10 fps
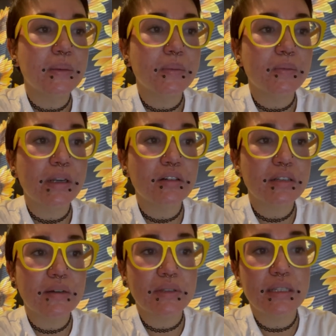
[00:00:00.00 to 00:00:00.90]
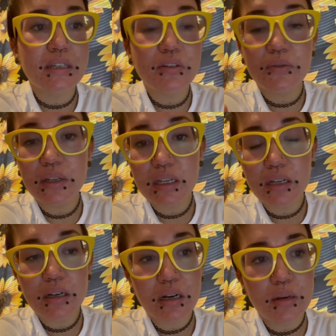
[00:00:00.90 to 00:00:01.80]
We also have single
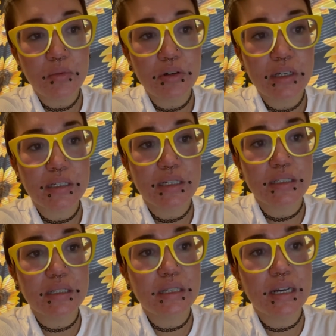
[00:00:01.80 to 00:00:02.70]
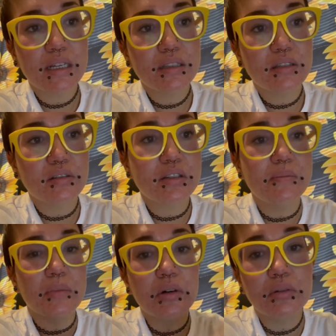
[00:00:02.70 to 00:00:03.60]
feeding rodent pesticide. So it's a
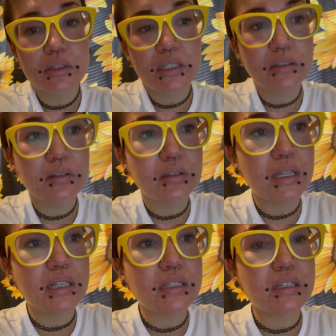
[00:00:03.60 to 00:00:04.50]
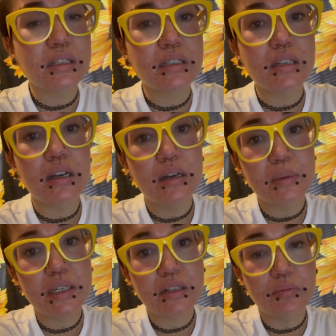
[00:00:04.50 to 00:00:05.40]
mole killer. That's just,
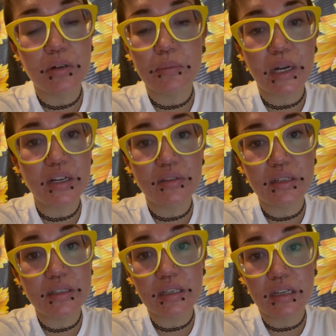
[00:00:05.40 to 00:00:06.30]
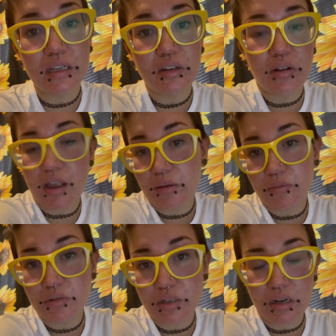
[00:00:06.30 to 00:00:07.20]
it takes one bite of this and your
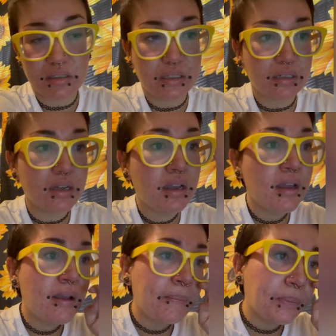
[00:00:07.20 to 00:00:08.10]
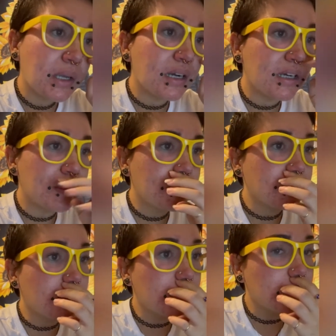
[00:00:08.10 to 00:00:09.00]
animal's toxic.
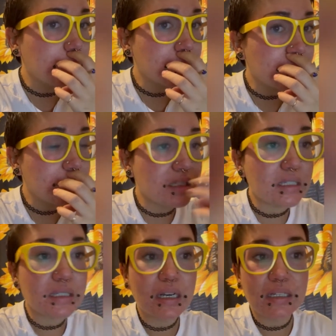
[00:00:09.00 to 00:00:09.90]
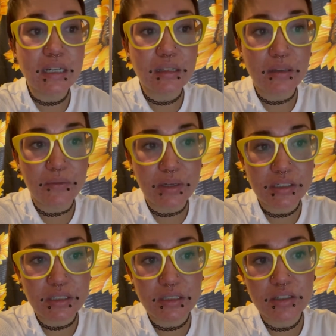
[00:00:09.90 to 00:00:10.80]
So this leads to sudden death,
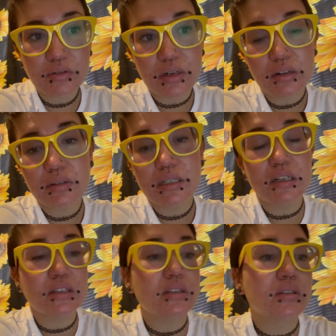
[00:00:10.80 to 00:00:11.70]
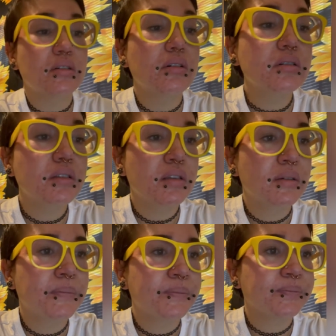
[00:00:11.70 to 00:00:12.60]
vengeance, trounce, and assault.
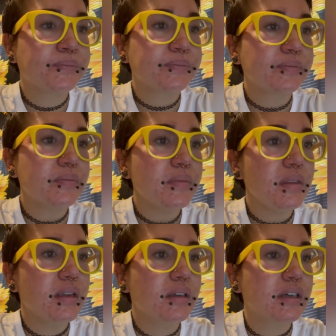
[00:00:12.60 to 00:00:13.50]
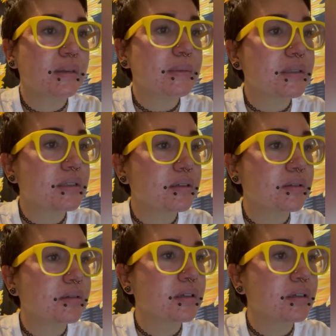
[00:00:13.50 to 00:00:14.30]
So